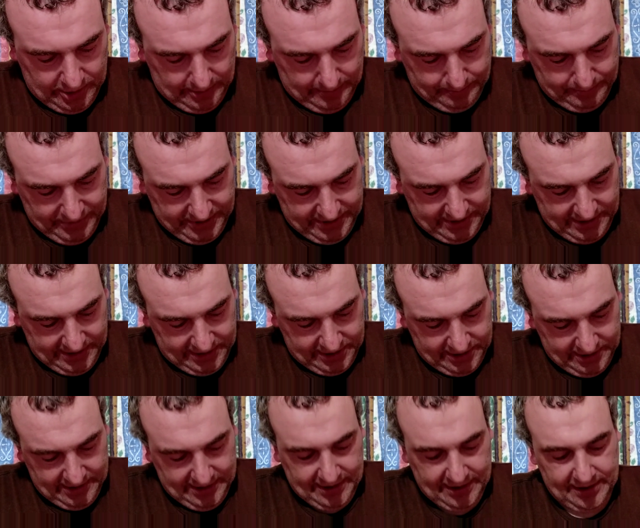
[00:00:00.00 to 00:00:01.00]
job
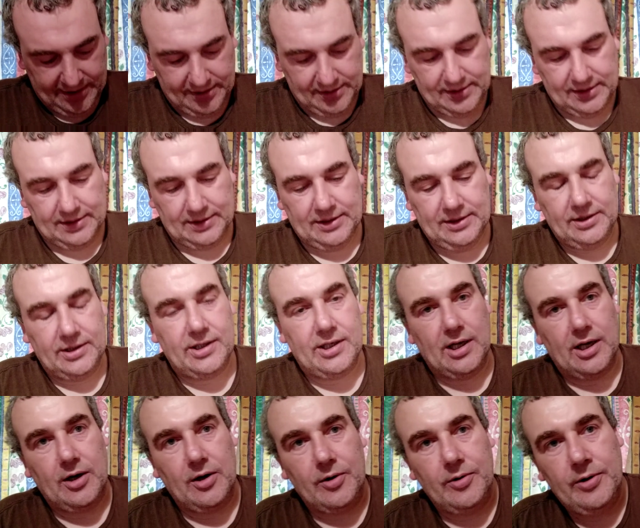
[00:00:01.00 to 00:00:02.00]
positioning it.
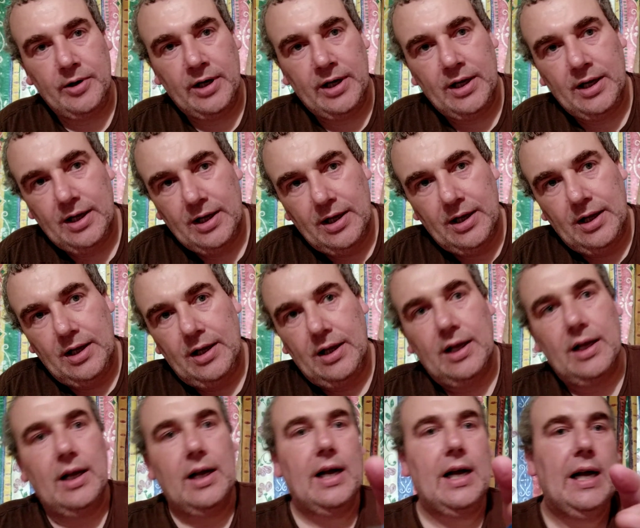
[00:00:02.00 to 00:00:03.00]
So
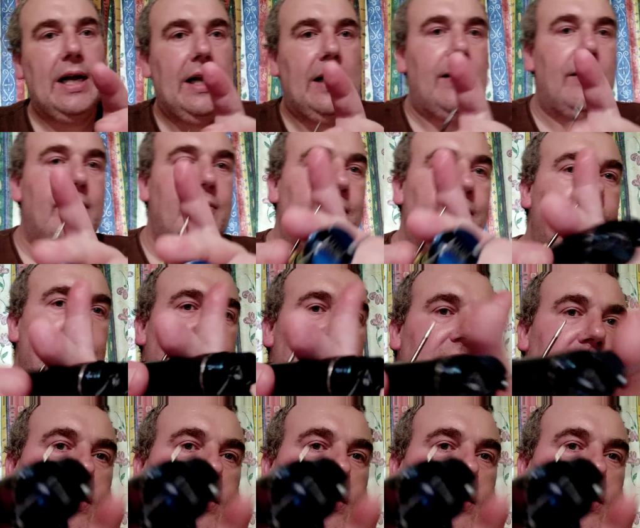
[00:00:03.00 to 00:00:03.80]
I have